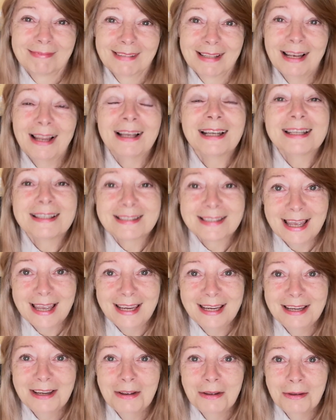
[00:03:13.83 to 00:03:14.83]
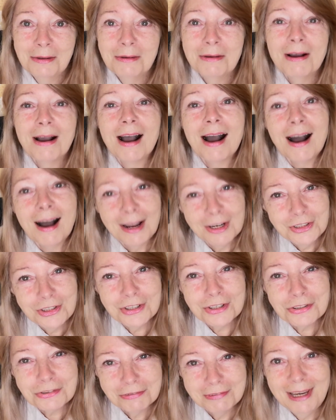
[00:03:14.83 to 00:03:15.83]
like I say, I
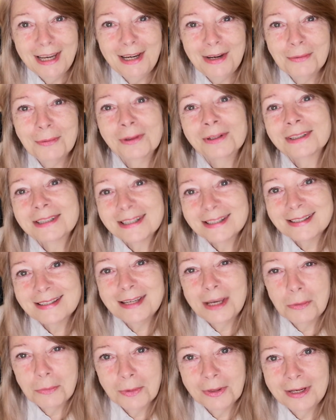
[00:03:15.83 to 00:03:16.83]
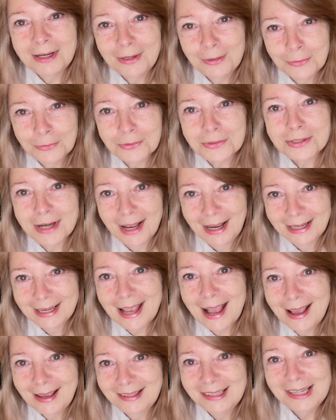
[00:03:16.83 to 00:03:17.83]
just really want to see what it looks like
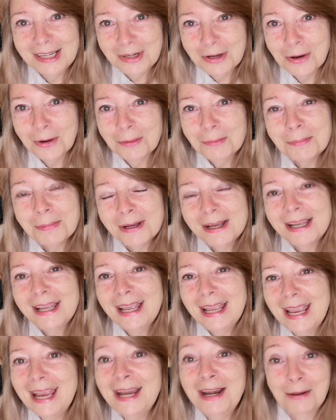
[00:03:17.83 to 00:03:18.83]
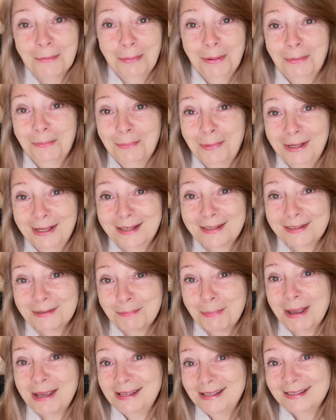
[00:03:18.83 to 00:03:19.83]
hanging up in a public
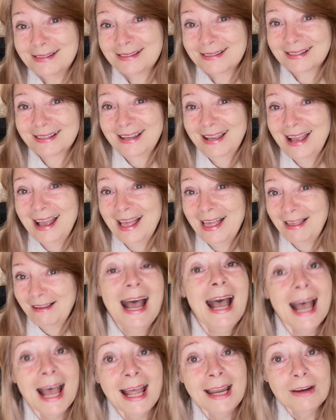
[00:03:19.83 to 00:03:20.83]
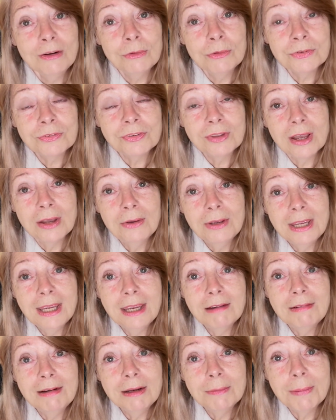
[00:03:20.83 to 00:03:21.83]
space. And also
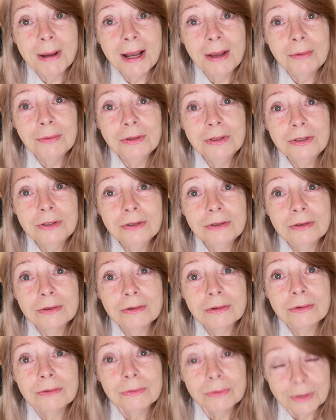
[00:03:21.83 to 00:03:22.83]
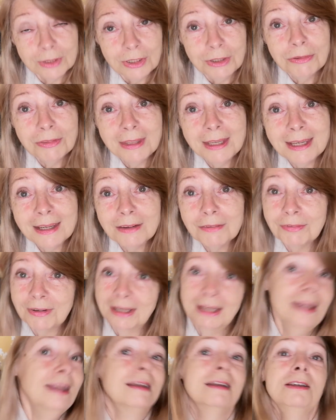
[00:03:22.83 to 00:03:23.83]
hearing about what you think of
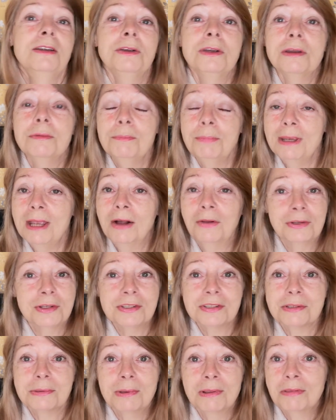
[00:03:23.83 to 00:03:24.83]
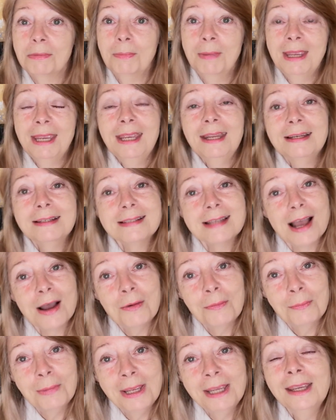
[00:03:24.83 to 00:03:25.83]
it. You can be honest with me and
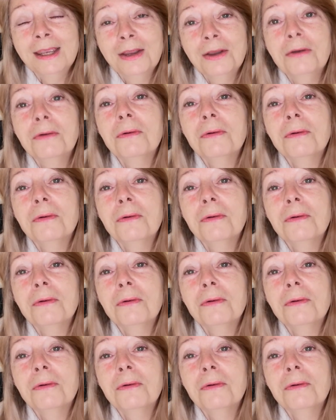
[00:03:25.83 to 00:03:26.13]
tell me